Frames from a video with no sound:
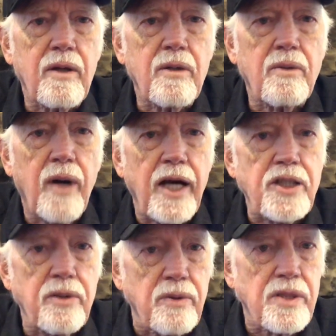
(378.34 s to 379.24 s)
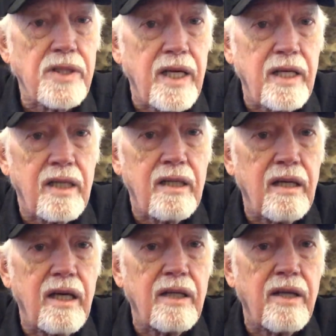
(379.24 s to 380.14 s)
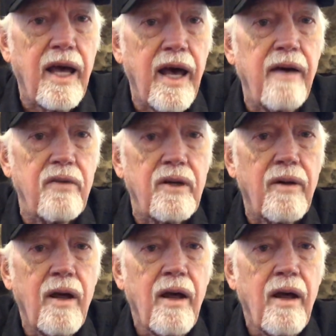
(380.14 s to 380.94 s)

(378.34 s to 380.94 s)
Christ to ascend into heaven,